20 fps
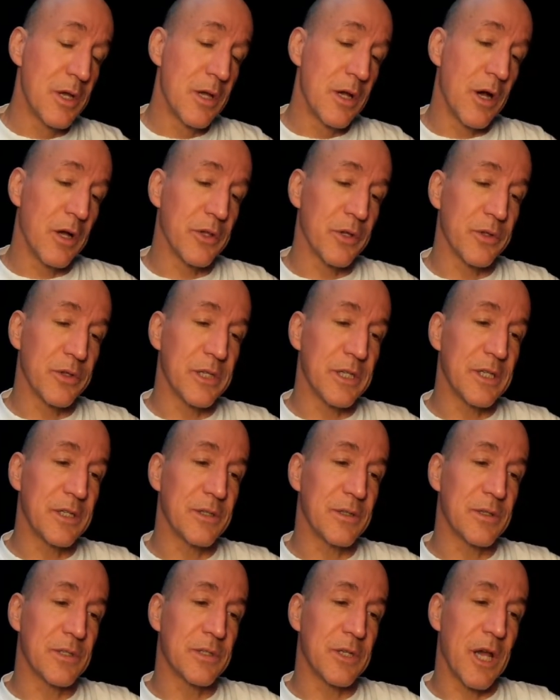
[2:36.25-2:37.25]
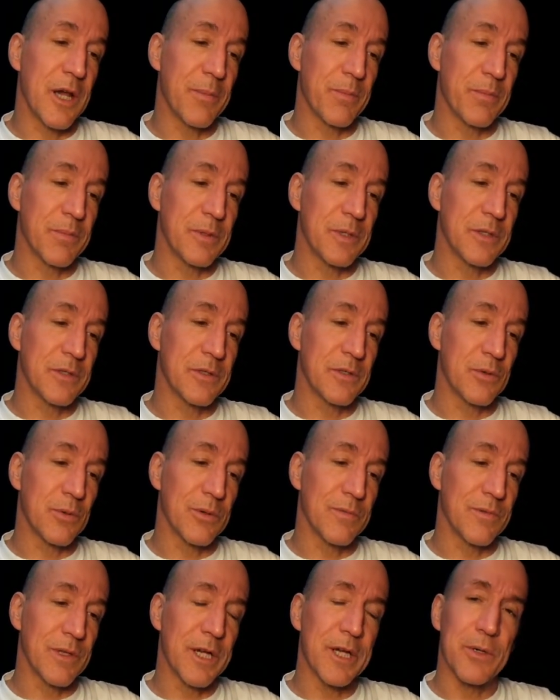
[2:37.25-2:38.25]
Although these sort
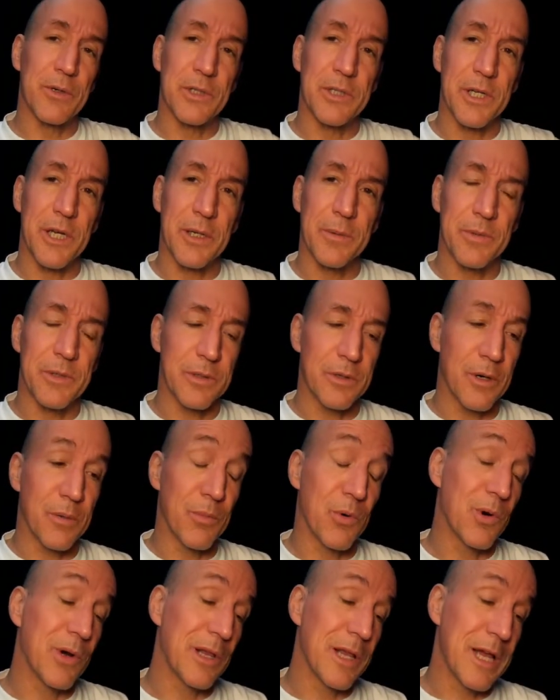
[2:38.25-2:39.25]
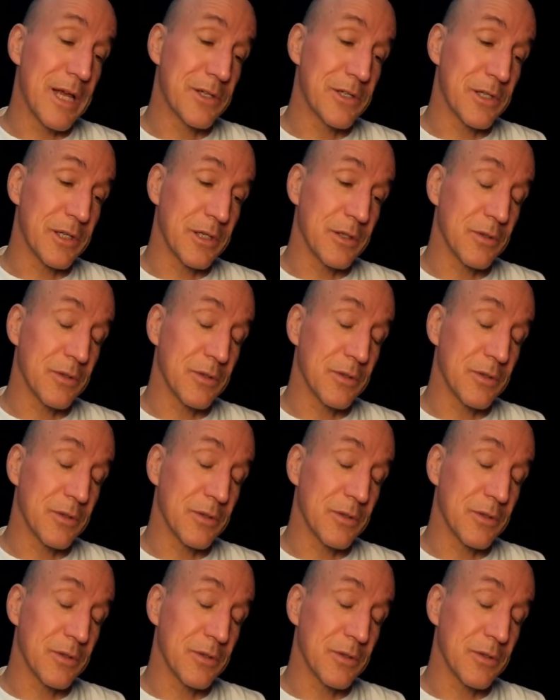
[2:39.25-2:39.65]
of Lycra types are more elastic,